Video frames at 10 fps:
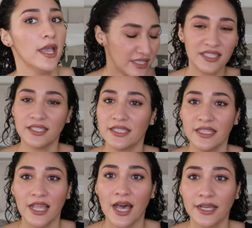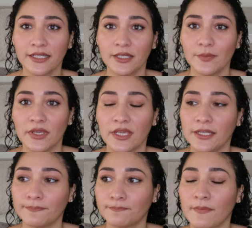This is not gonna
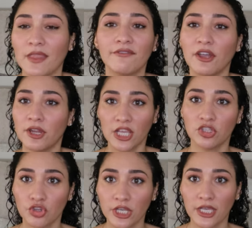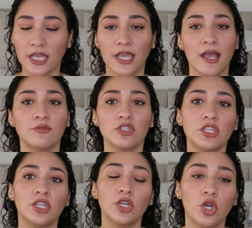be very intricate. I'm
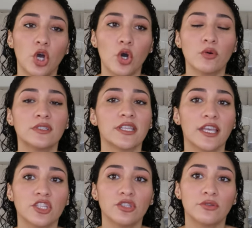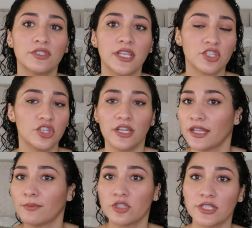just gonna go section through section
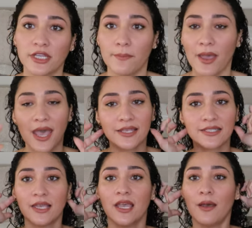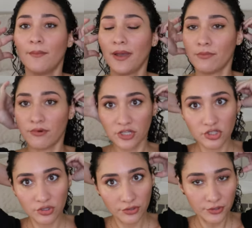and I'm just gonna pass my
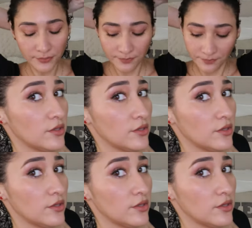brush through.